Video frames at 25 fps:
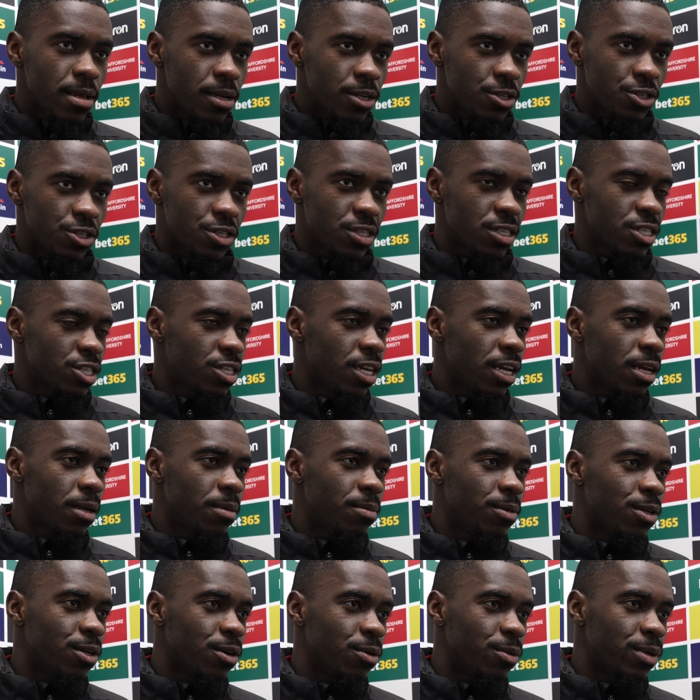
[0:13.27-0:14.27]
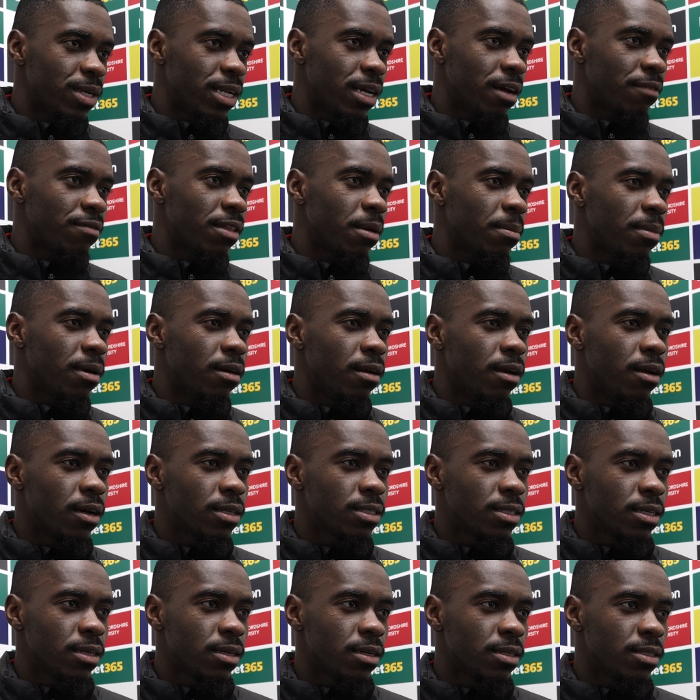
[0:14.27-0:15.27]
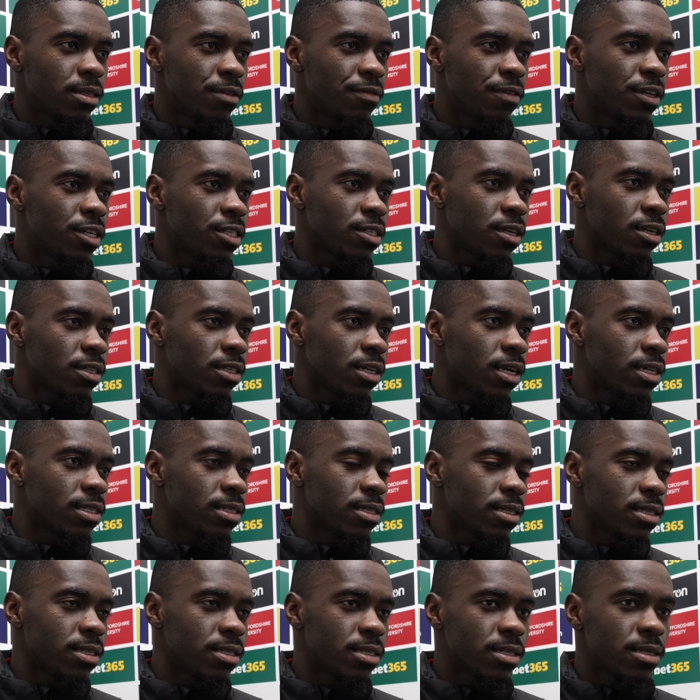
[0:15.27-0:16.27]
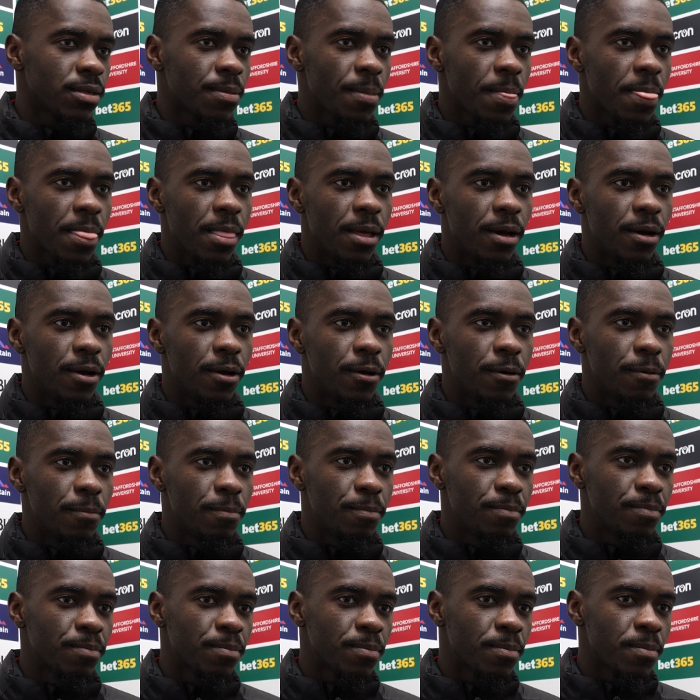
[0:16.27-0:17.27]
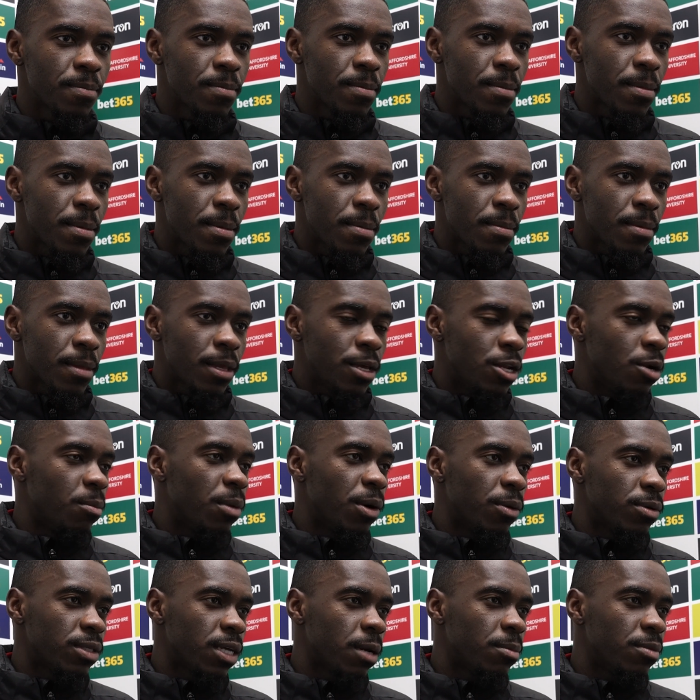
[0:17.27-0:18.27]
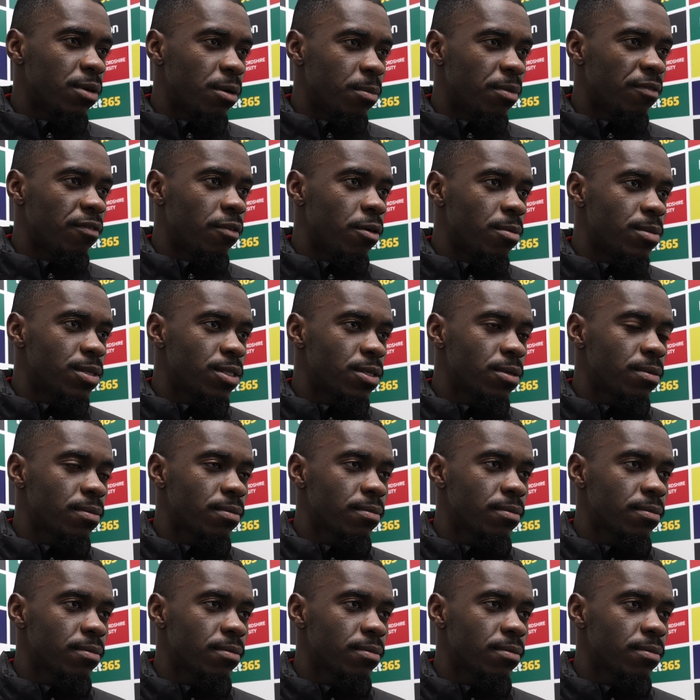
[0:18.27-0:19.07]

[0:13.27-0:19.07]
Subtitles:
Just a shame, you know, we didn't have that bit of luck to finish our chances. You know, but was happy with the performance.